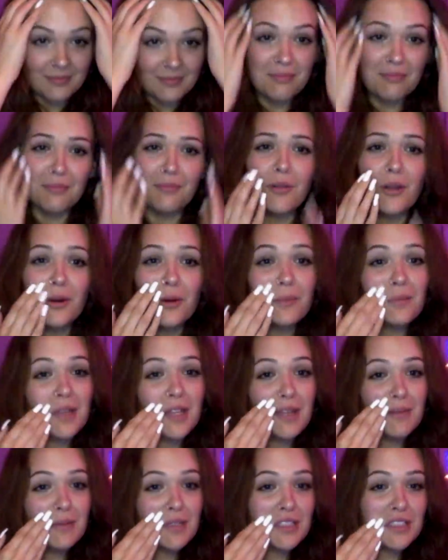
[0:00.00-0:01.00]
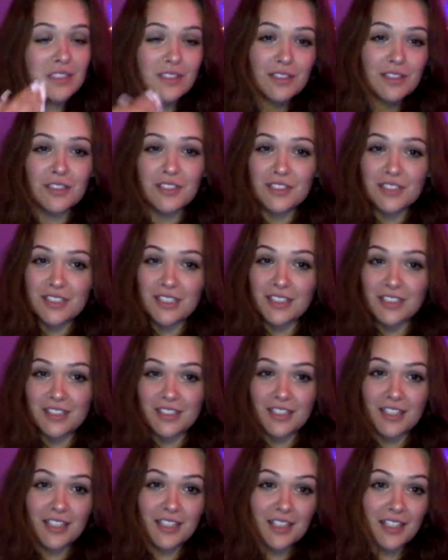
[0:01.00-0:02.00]
Well, maybe she just
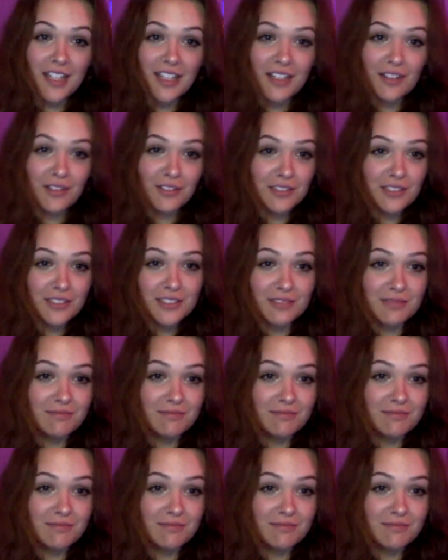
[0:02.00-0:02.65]
doesn't like nails.